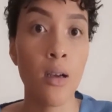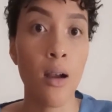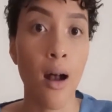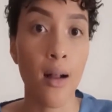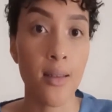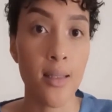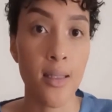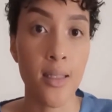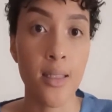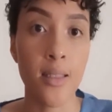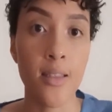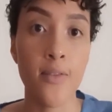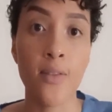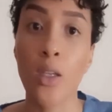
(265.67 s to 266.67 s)

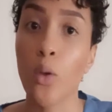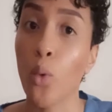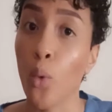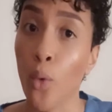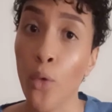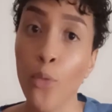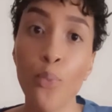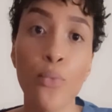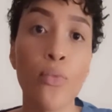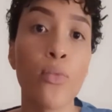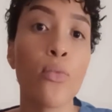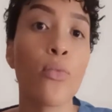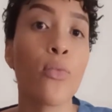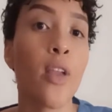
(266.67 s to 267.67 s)
Alternatively, or
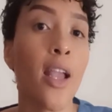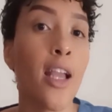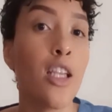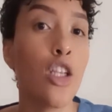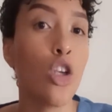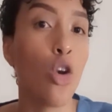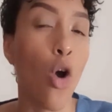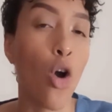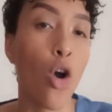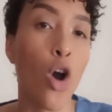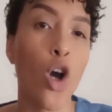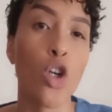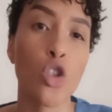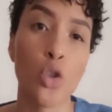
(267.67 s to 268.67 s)
any
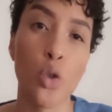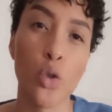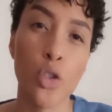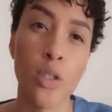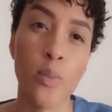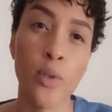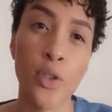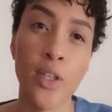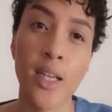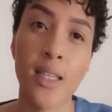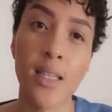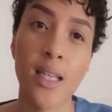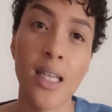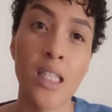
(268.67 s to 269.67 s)
longer or shorter period
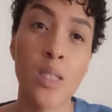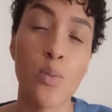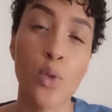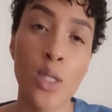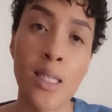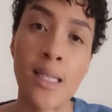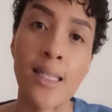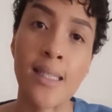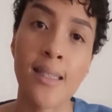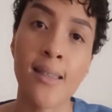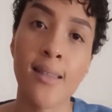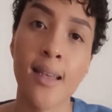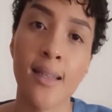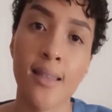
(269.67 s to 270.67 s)
expressly
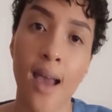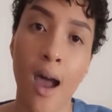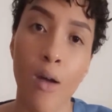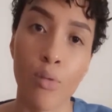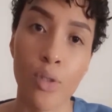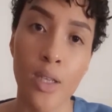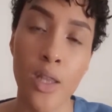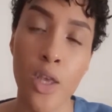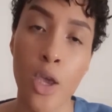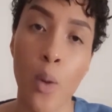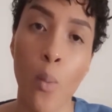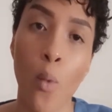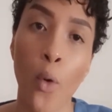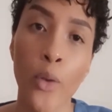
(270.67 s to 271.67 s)
set out in the
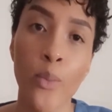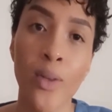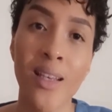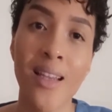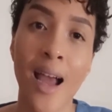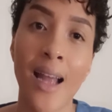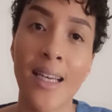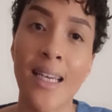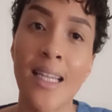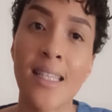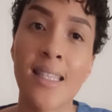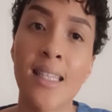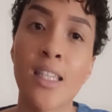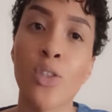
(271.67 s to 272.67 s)
appointment
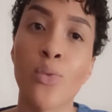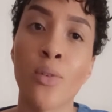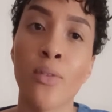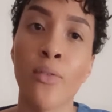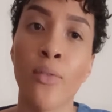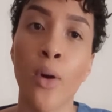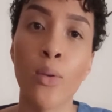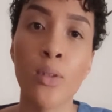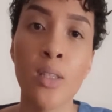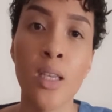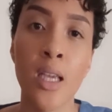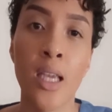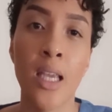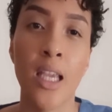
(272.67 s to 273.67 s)
unless it is revoked
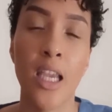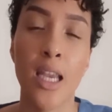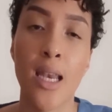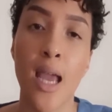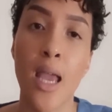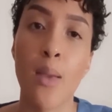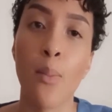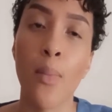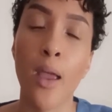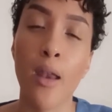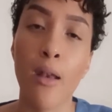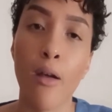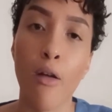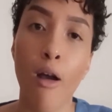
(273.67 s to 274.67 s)
in a
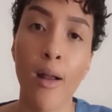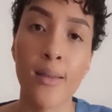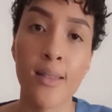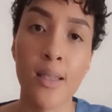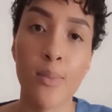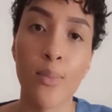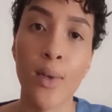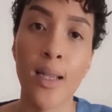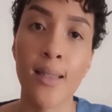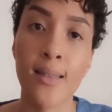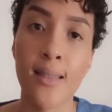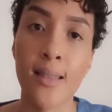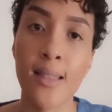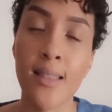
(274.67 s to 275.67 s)
manner
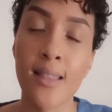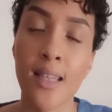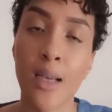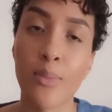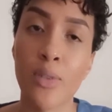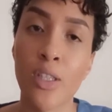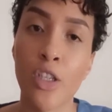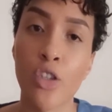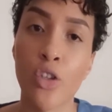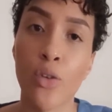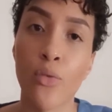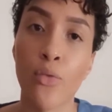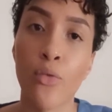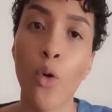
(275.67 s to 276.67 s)
contemplated in
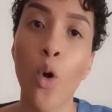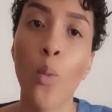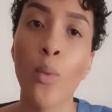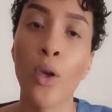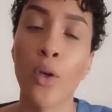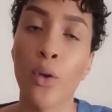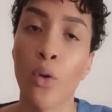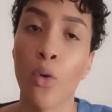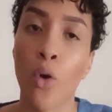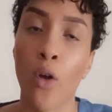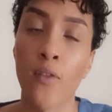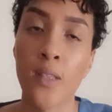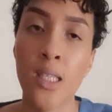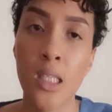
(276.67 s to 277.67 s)
subsection 4
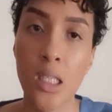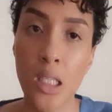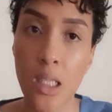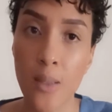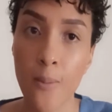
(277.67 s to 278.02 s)
paragraph c